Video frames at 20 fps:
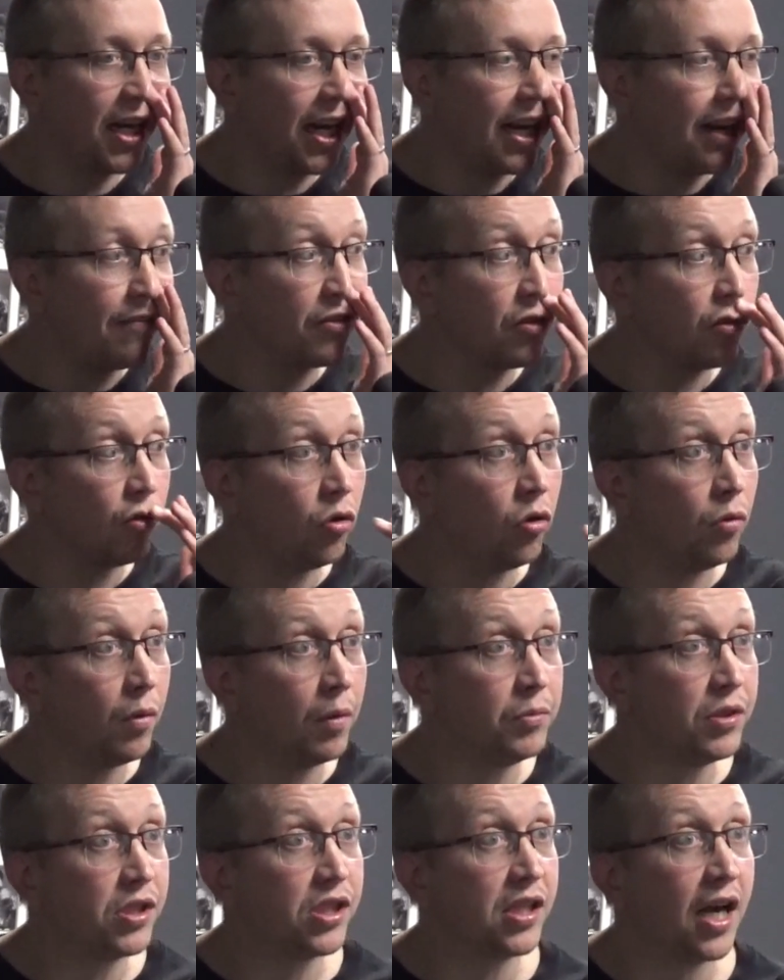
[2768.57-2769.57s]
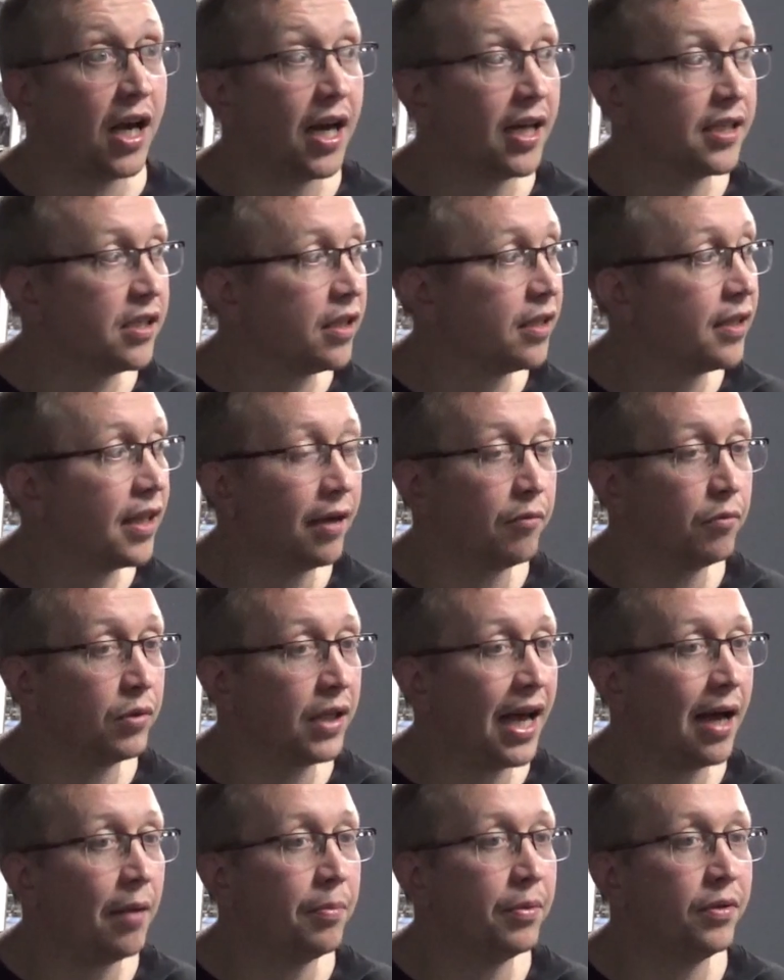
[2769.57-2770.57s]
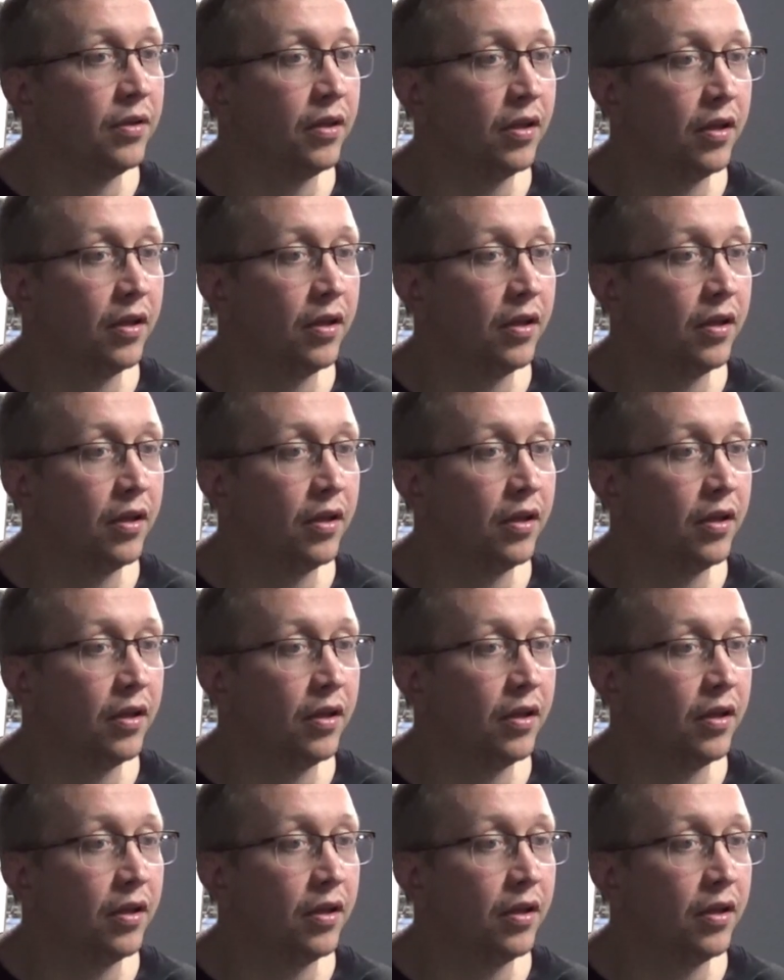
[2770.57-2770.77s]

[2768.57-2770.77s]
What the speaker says: I never thought when we started that would happen.